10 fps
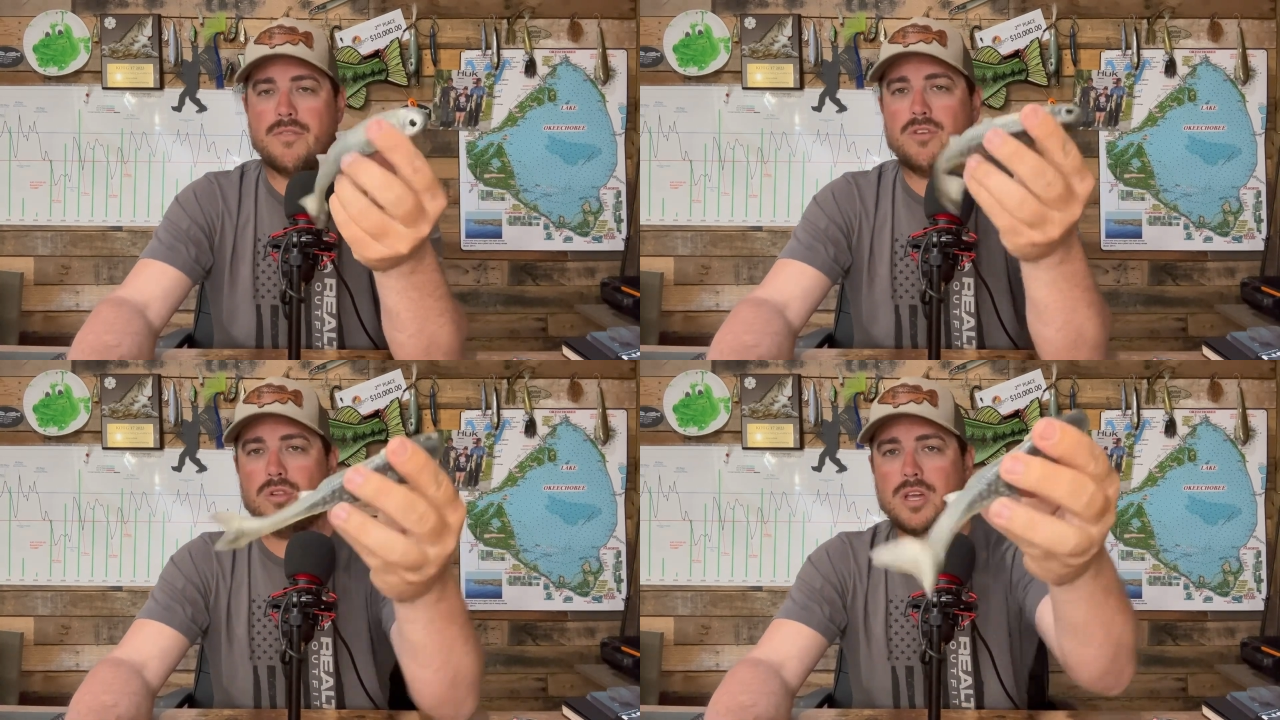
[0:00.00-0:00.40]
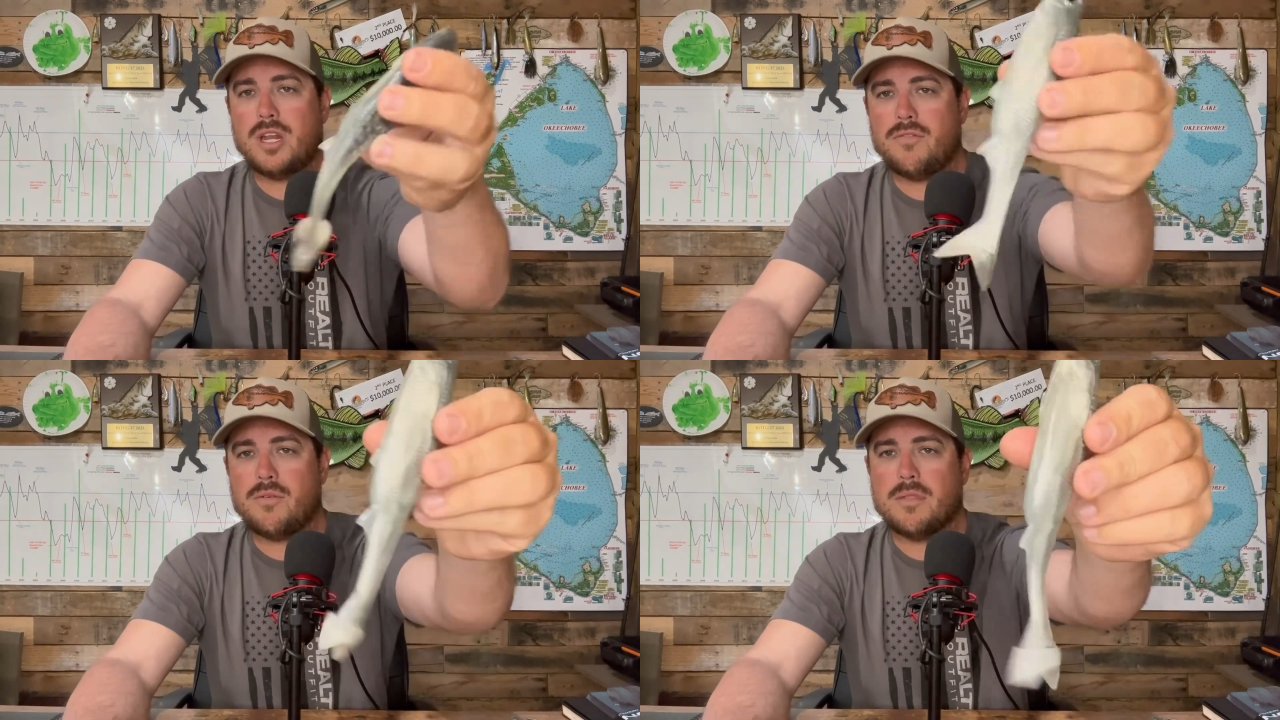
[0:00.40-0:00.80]
If you look at
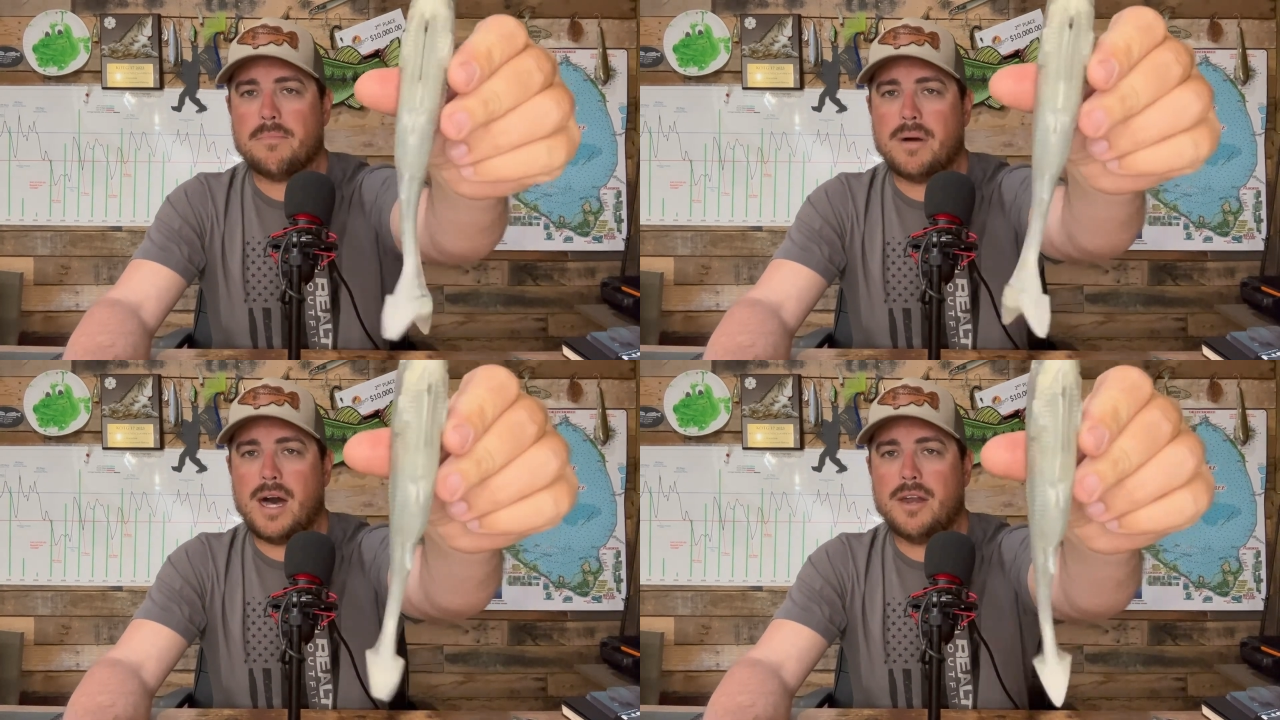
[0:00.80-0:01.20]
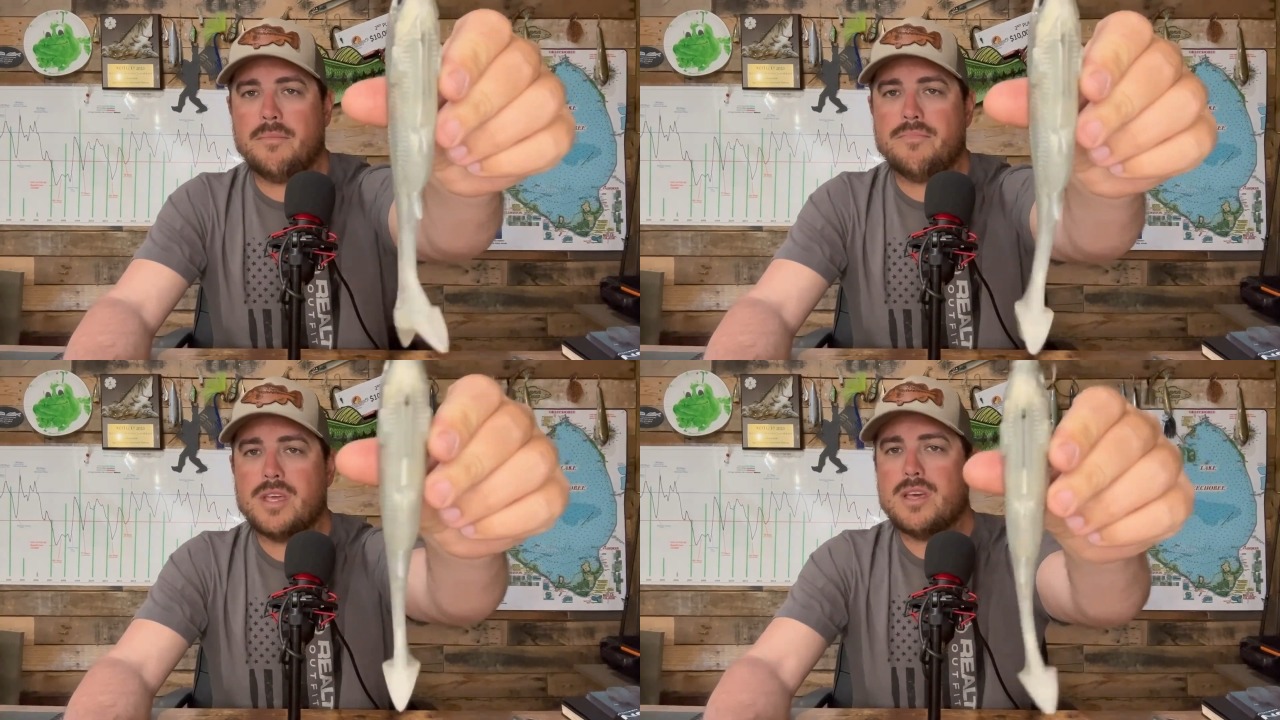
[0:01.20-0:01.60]
it from the
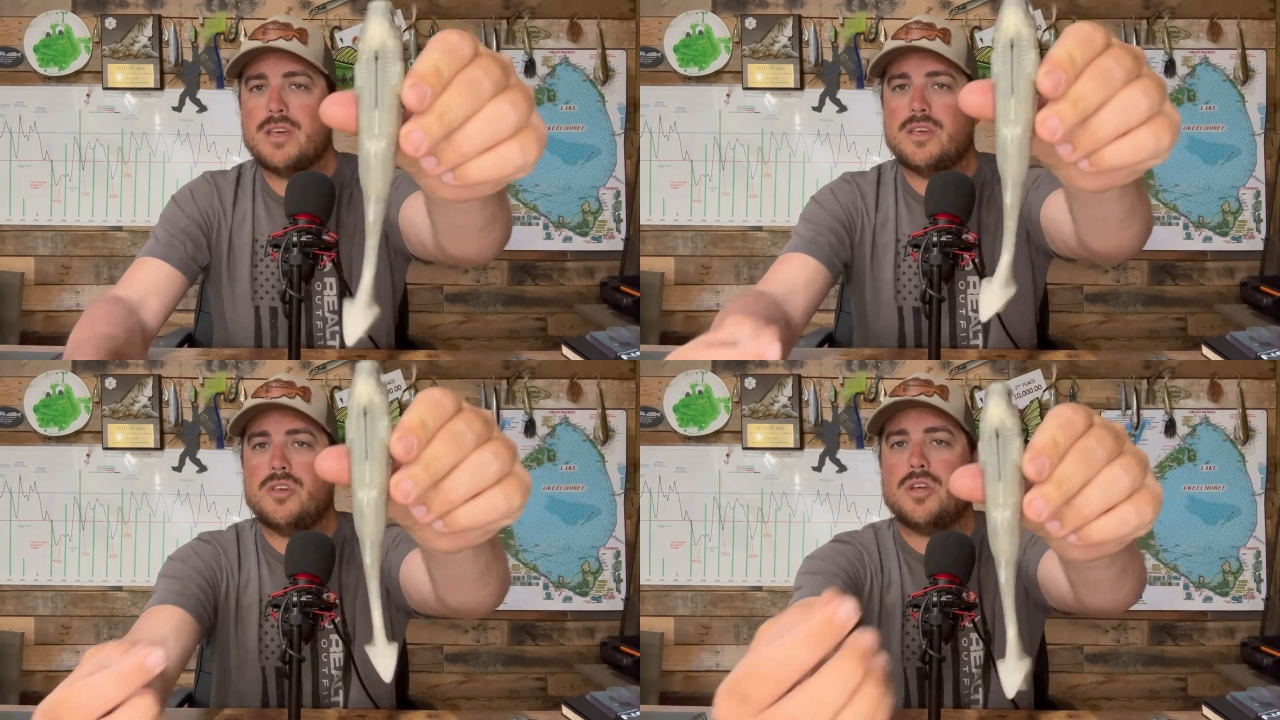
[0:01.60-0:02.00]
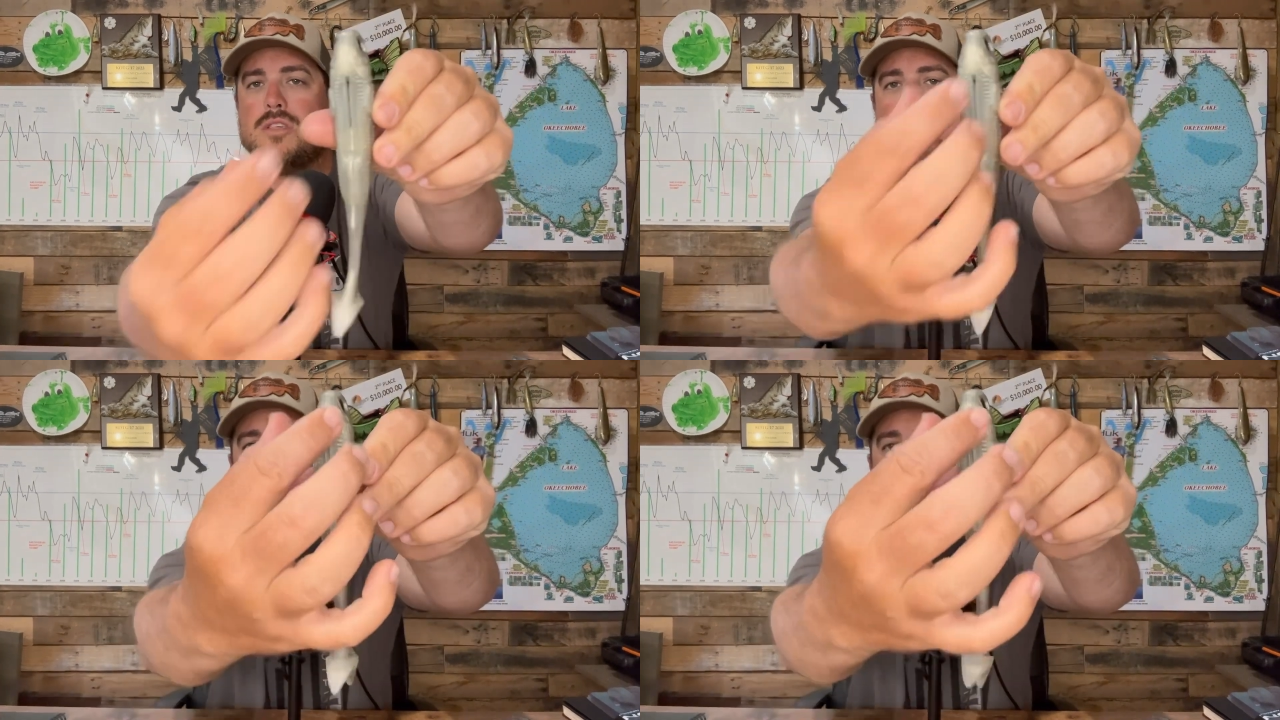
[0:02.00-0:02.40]
bottom, you
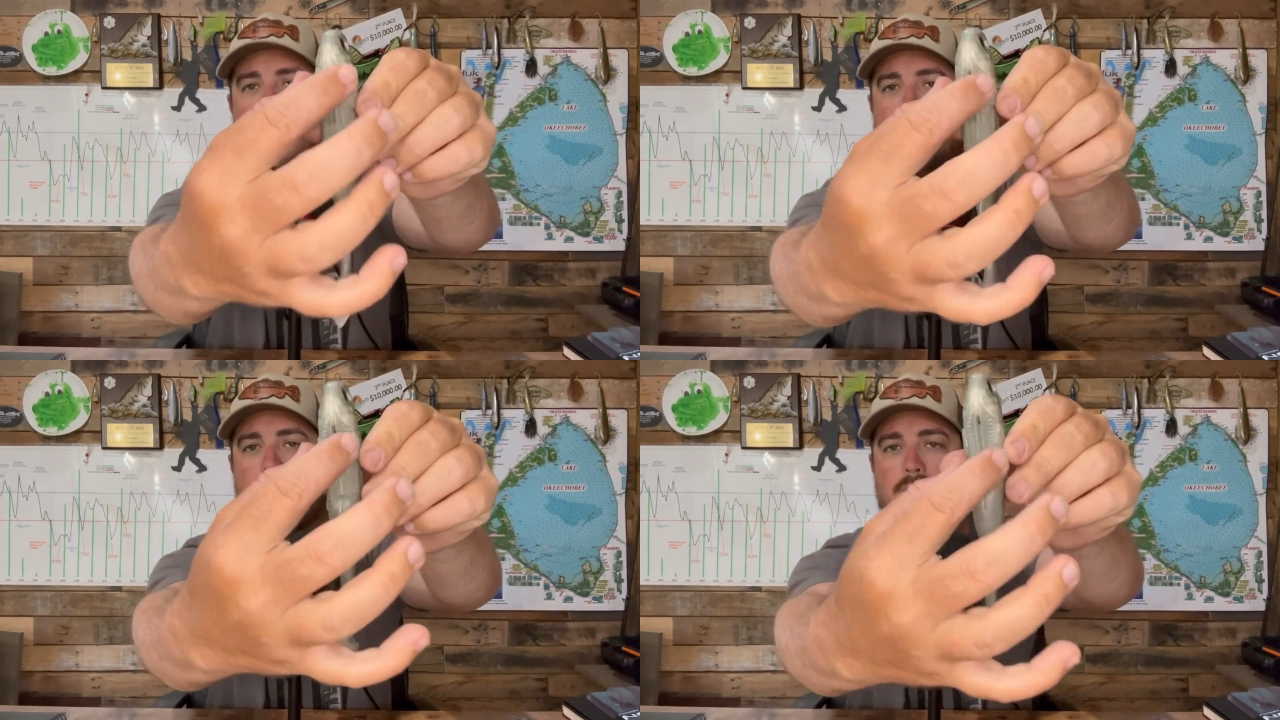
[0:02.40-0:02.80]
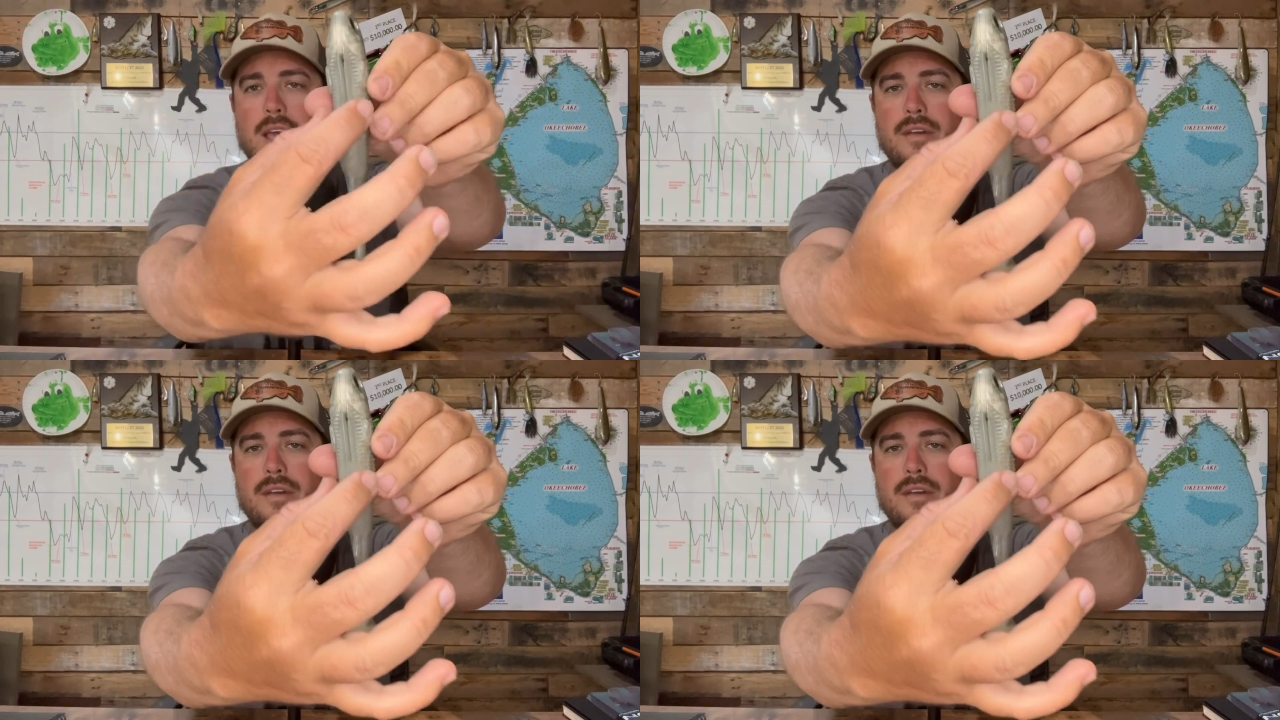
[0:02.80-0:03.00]
could see it's like,